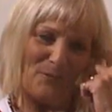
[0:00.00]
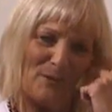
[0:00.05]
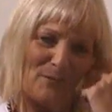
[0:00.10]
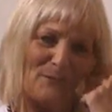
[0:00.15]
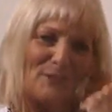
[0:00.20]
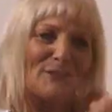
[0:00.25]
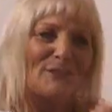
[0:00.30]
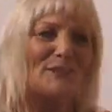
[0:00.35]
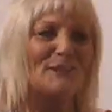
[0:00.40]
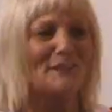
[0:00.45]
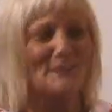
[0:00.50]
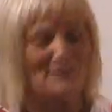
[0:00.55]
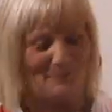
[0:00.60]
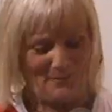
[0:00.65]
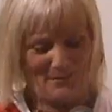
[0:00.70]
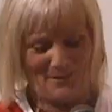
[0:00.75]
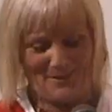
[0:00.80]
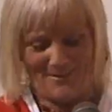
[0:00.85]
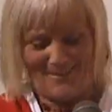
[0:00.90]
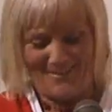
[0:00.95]
we shall
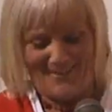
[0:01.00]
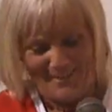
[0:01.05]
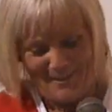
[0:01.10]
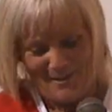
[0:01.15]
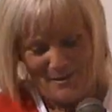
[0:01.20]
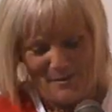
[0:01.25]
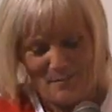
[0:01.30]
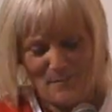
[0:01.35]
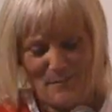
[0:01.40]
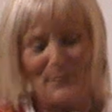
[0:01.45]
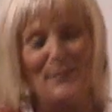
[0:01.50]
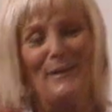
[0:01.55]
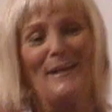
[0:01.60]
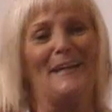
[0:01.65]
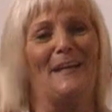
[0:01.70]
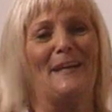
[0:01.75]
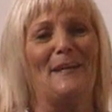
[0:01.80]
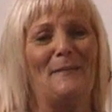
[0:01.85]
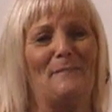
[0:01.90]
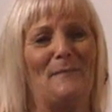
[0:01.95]

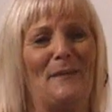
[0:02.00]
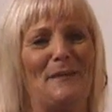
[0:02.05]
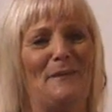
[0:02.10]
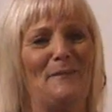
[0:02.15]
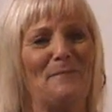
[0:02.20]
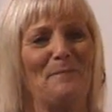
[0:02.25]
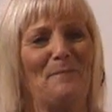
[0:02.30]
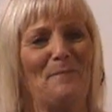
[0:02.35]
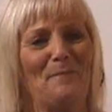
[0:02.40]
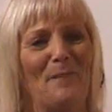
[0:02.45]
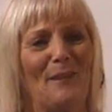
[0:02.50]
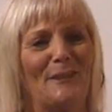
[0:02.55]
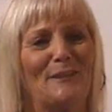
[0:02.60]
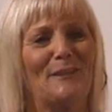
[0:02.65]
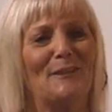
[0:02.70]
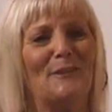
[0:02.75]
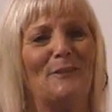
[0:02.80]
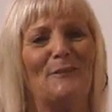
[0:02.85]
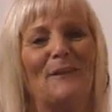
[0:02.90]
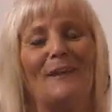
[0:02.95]
bring him in.
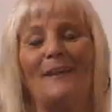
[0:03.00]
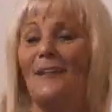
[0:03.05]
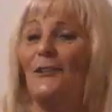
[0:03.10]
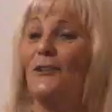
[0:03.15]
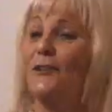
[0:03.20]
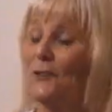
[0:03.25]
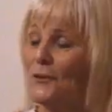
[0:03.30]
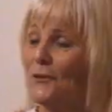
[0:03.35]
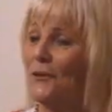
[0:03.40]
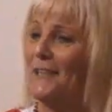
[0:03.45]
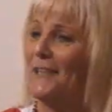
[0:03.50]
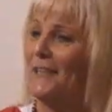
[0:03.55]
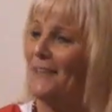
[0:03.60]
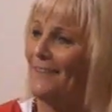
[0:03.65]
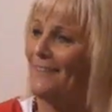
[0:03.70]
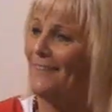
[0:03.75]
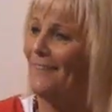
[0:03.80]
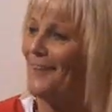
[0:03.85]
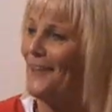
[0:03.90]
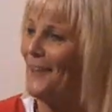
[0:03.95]
So
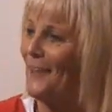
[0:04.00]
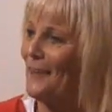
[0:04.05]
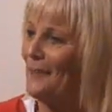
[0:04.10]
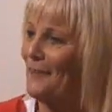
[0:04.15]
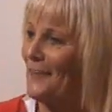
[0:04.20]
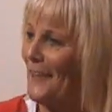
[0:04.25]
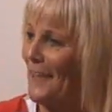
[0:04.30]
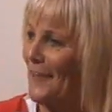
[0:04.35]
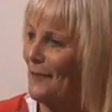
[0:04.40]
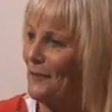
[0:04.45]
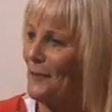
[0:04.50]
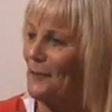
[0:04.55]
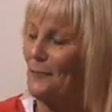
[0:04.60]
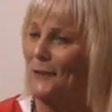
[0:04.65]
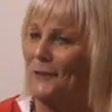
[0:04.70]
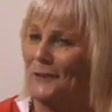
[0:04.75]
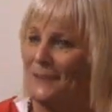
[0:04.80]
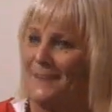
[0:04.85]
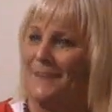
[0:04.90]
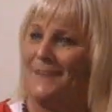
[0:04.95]
enjoy the evening,
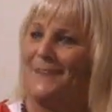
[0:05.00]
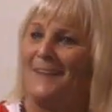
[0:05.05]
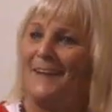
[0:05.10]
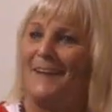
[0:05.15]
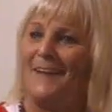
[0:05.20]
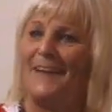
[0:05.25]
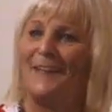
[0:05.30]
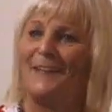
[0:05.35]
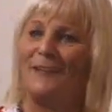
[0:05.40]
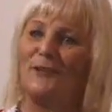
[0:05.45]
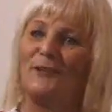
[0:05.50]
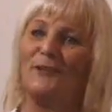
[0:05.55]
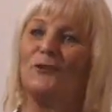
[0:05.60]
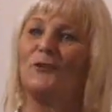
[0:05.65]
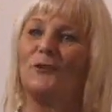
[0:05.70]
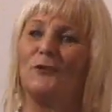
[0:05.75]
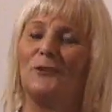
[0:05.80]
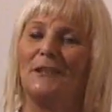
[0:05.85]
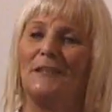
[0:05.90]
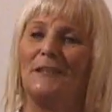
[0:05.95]
everybody, and
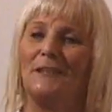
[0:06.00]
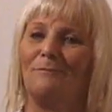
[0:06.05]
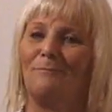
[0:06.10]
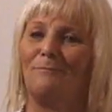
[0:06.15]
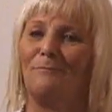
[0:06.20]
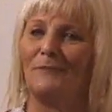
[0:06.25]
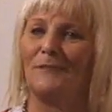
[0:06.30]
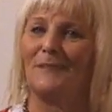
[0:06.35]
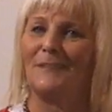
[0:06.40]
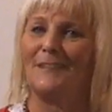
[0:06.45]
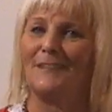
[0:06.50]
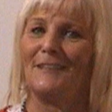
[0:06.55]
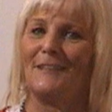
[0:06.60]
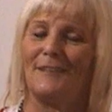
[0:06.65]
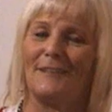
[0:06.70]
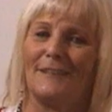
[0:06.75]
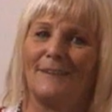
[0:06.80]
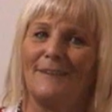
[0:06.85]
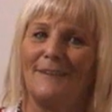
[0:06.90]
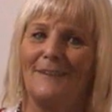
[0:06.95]
enjoy
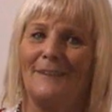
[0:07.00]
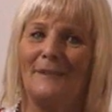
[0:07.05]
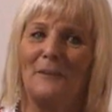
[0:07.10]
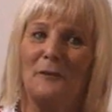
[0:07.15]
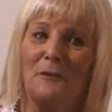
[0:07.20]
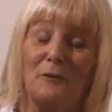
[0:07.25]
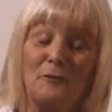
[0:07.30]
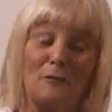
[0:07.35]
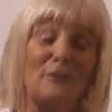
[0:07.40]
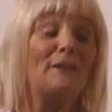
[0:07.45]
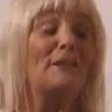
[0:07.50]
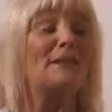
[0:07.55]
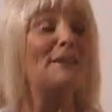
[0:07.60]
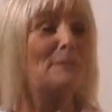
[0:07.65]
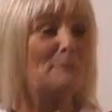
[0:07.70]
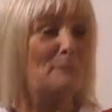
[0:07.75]
this very